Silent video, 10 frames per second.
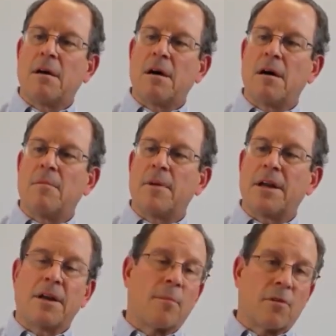
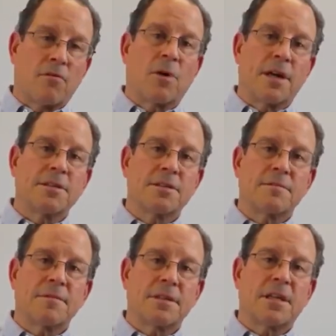in a number of ways.
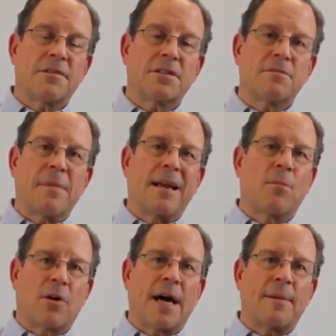This gives us many more